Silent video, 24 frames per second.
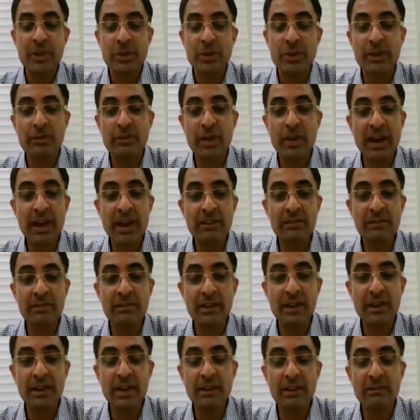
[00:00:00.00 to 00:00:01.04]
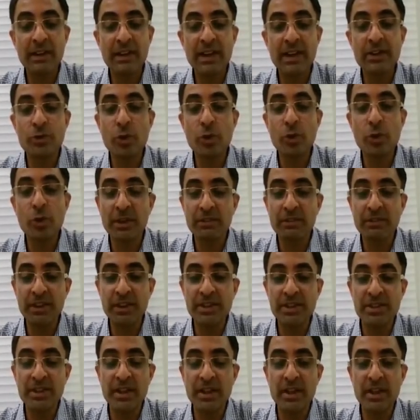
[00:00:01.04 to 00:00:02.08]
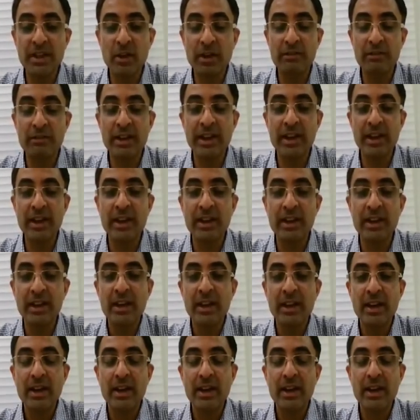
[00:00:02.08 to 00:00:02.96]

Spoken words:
So if you have a very superficial or a very